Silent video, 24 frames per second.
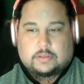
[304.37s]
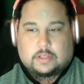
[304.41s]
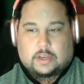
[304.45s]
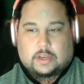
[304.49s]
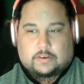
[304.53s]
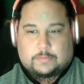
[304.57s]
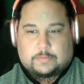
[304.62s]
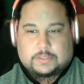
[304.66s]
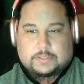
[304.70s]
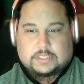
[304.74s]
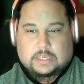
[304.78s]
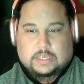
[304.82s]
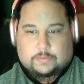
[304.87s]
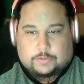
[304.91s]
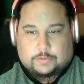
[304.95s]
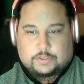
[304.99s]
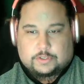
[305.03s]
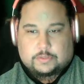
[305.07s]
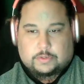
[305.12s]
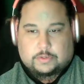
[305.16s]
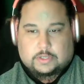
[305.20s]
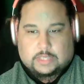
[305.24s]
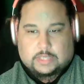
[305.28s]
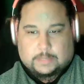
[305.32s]
the government's efforts
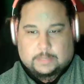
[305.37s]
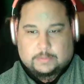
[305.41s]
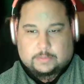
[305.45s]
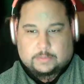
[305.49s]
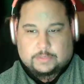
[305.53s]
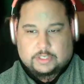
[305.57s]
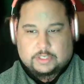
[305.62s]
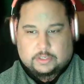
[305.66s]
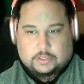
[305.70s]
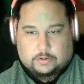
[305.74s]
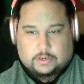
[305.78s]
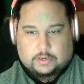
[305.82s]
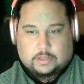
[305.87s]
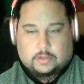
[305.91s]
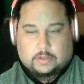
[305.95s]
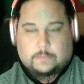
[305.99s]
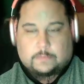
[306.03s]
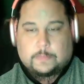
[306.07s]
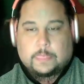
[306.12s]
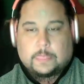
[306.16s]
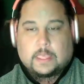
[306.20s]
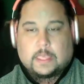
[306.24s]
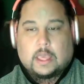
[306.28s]
to reclaim the material.